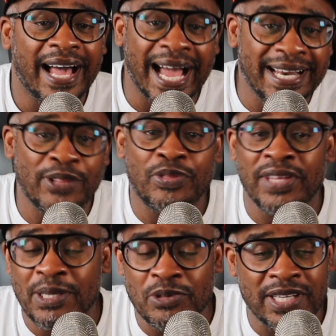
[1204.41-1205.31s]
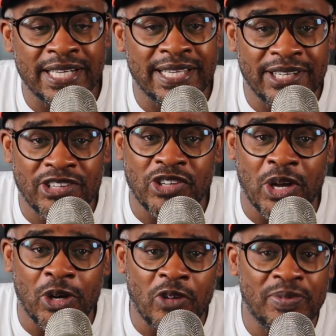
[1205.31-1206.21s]
I didn't think he was going to get his
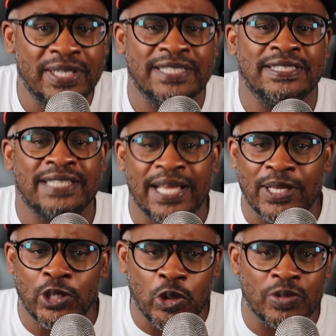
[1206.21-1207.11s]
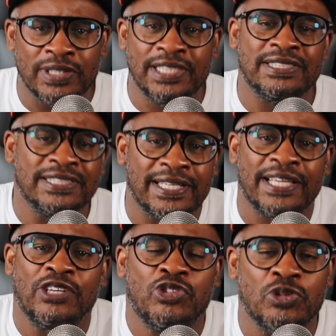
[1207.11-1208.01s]
shot off because it's like a low release. Looks like
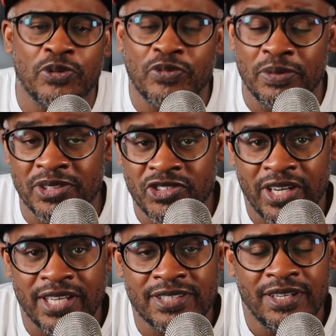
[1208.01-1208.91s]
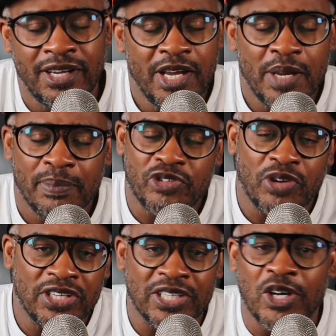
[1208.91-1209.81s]
he's shooting it from his chest. But
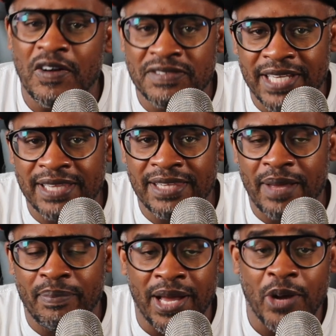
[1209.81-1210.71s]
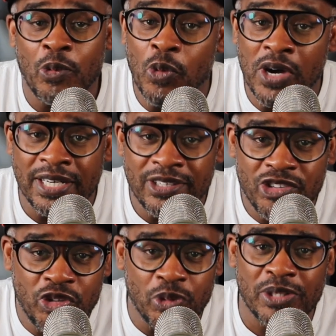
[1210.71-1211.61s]
Trae Young offset that by, one,
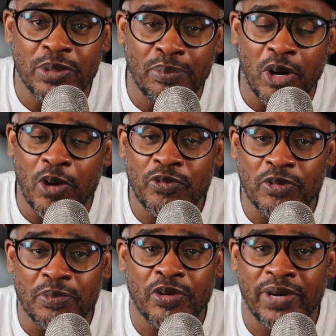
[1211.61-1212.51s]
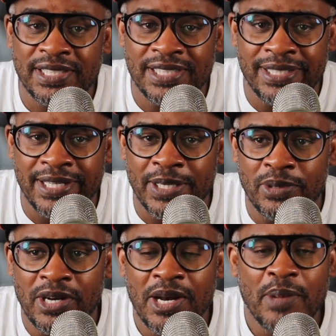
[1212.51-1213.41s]
shooting the ball from crazy
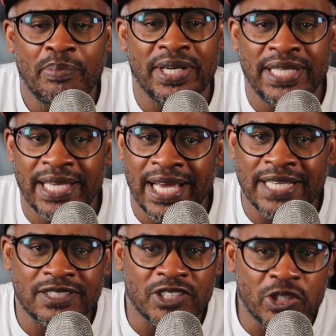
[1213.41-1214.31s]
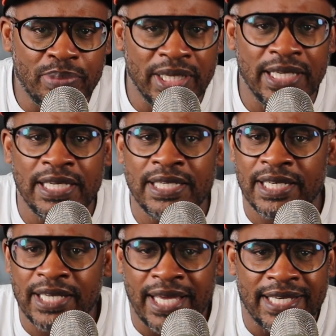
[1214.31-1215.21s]
deep, but he has the speed,
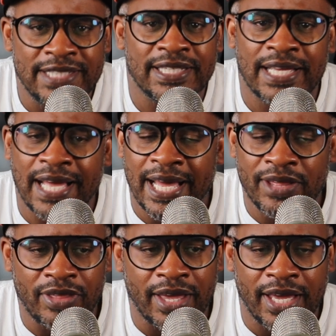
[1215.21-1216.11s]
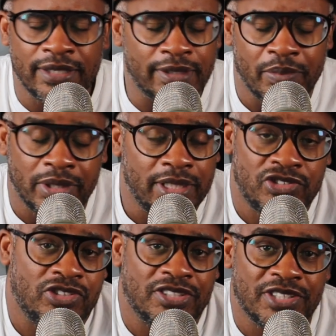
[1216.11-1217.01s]
and he's a guy that, he's
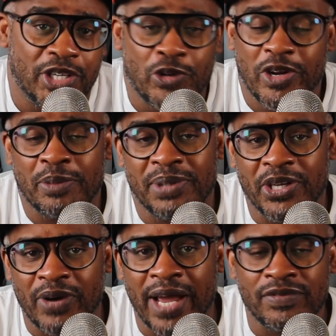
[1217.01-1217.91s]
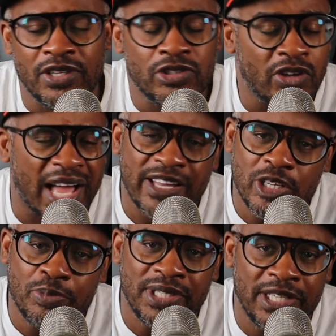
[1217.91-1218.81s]
just incredibly crafty. So I
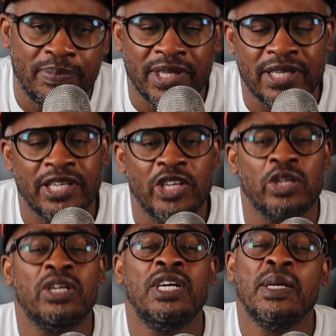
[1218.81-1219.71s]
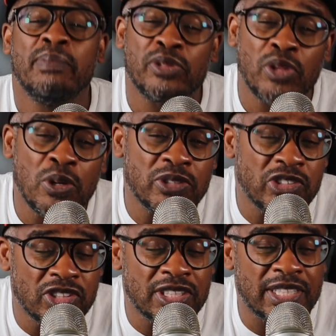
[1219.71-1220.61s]
could be nitpicking here, but those are
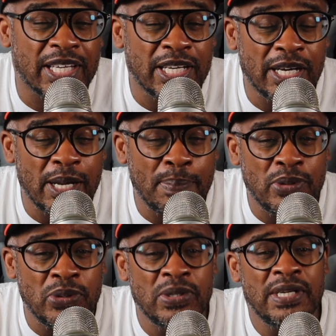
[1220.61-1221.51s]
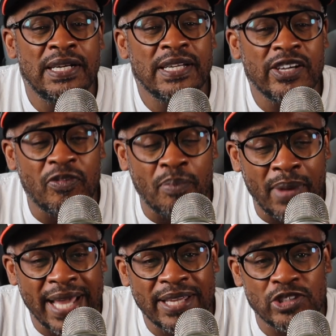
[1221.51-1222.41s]
just a couple of
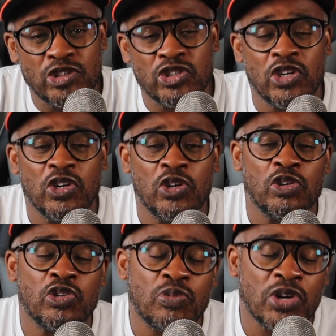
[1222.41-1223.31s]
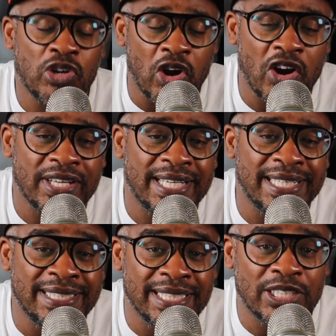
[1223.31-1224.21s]
my concerns
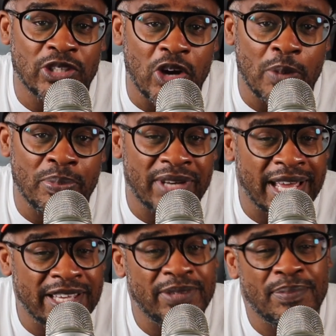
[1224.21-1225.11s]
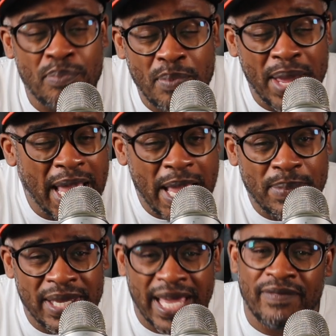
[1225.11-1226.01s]
regarding Dylan Harper that could
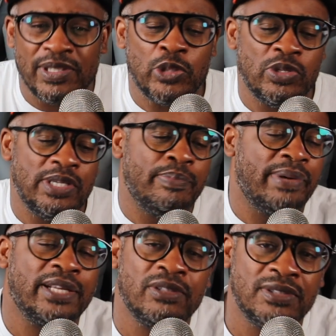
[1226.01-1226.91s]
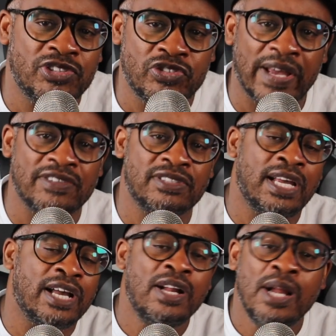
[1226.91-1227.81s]
maybe have a little impact on his draft
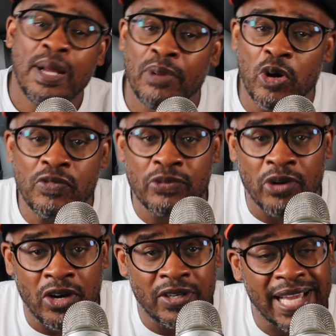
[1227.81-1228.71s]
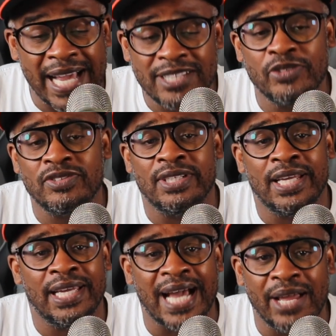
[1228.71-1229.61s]
stock. But overall, as of
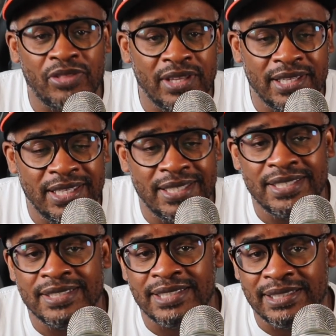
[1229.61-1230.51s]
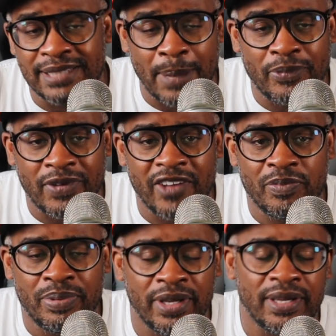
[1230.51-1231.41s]
today, I think he is a top 5
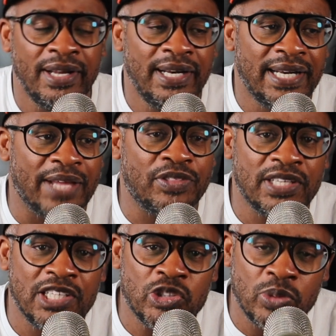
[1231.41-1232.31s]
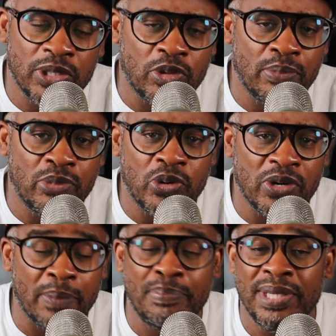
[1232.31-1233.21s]
pick. I think he's one of the more
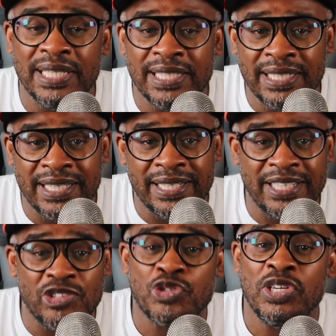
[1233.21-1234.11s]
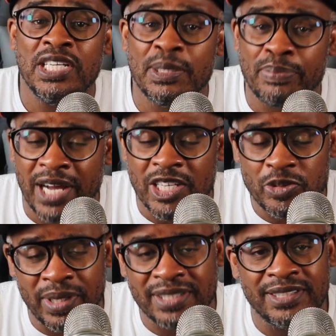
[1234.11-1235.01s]
appealing and intriguing
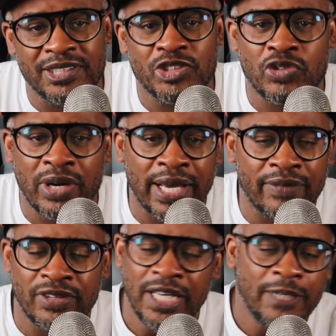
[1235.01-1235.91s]
prospects in this draft.